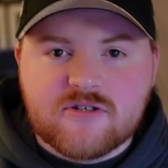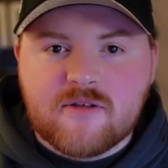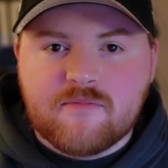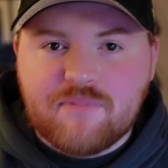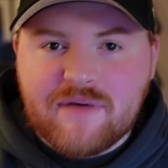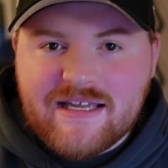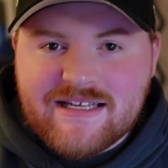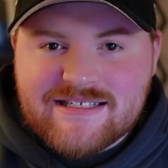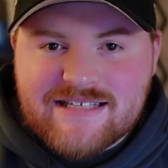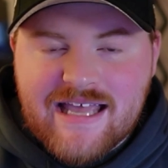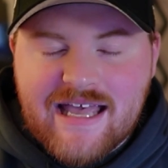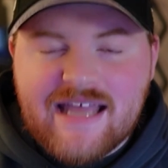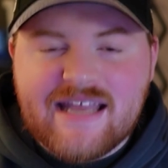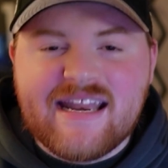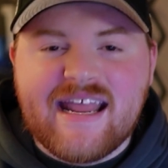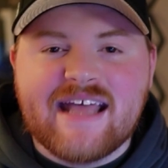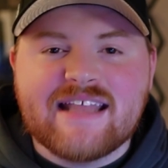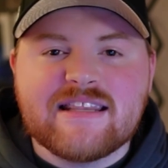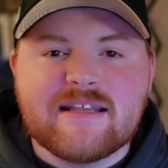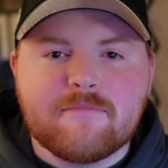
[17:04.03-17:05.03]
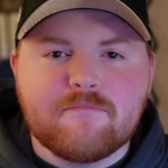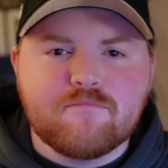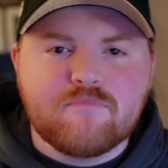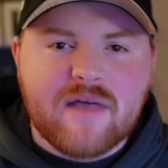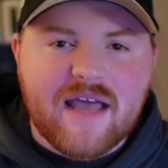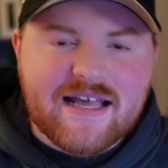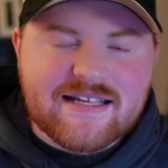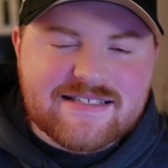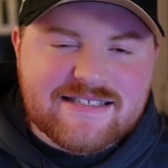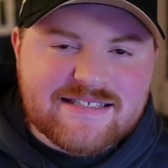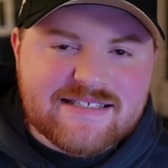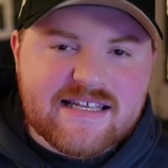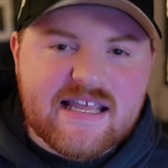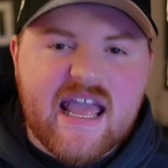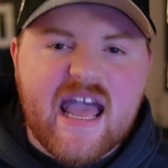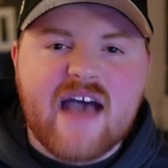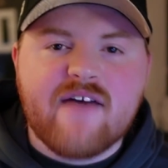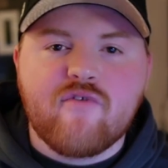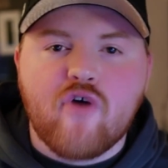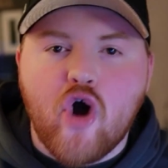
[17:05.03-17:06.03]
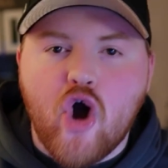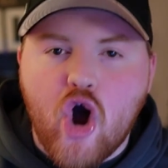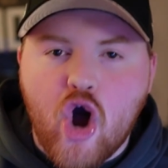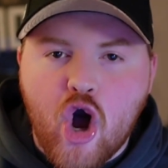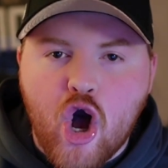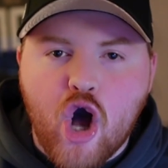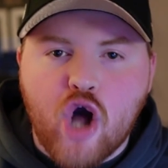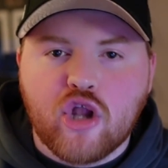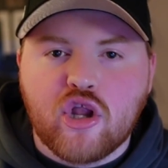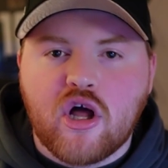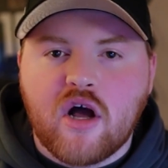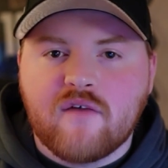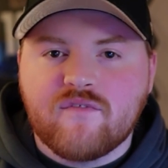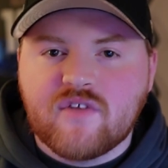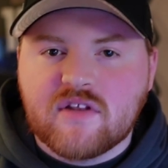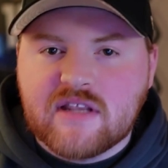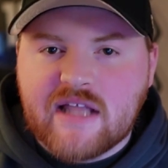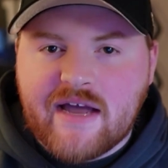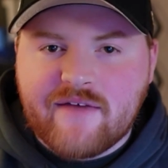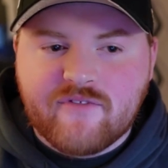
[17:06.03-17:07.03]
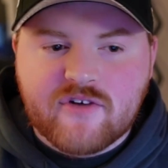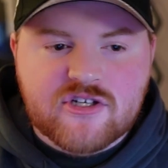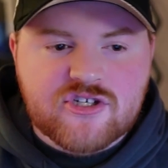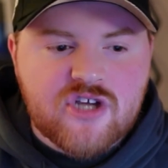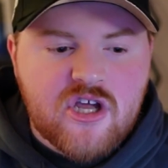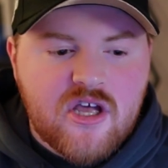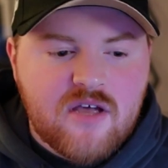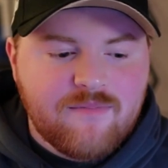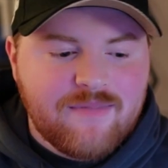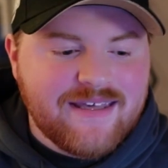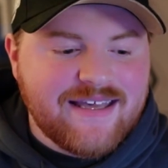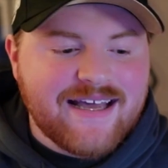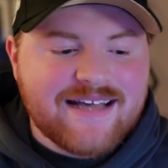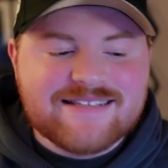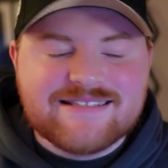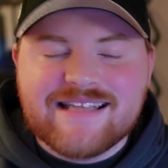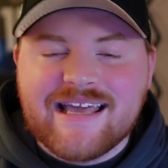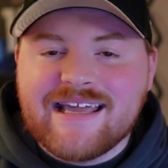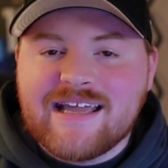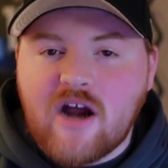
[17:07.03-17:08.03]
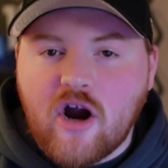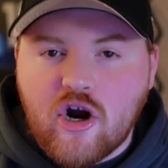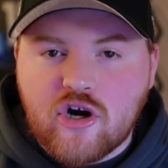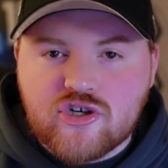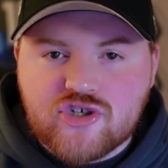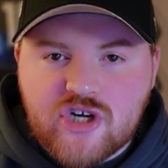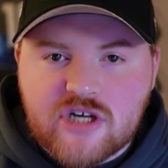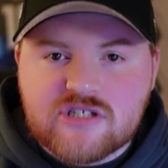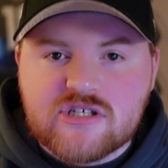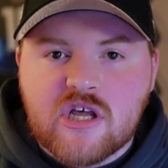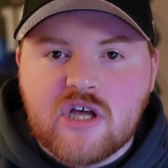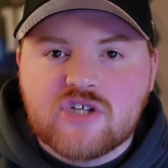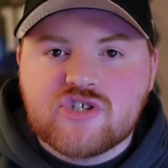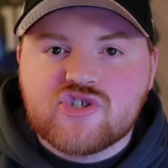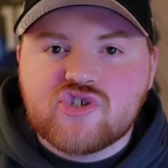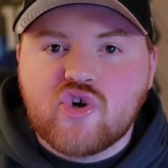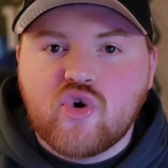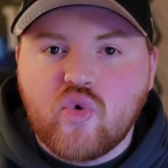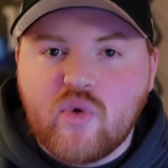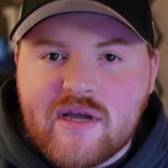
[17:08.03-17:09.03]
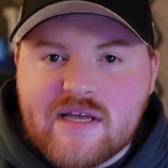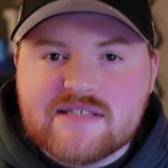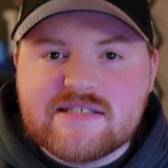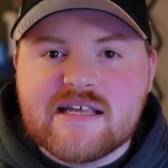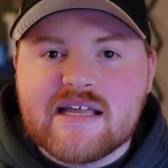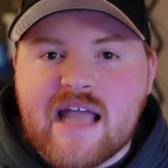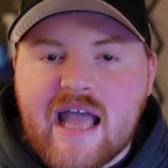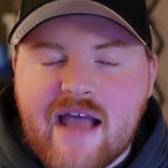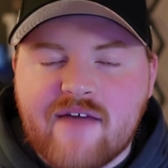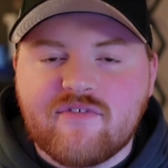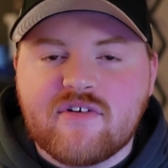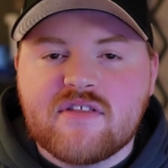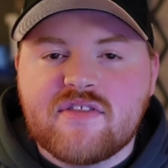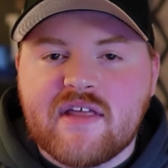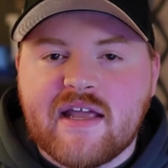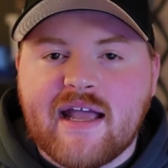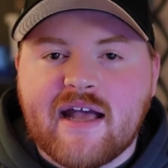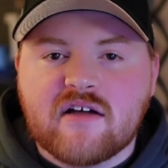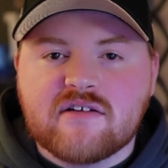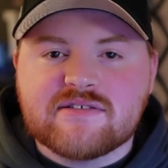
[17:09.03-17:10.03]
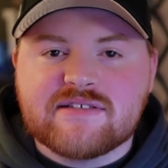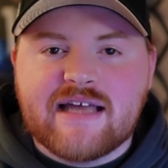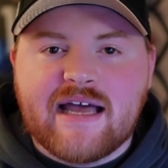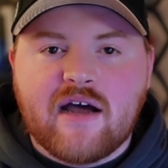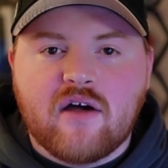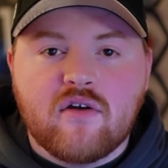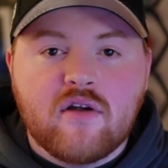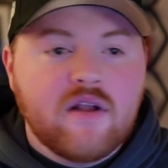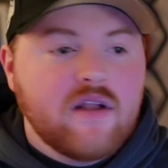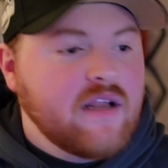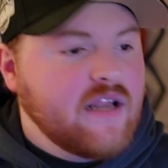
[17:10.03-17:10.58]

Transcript: The Big Ten and the SEC have all of the leverage because they are just squeezing everything else out.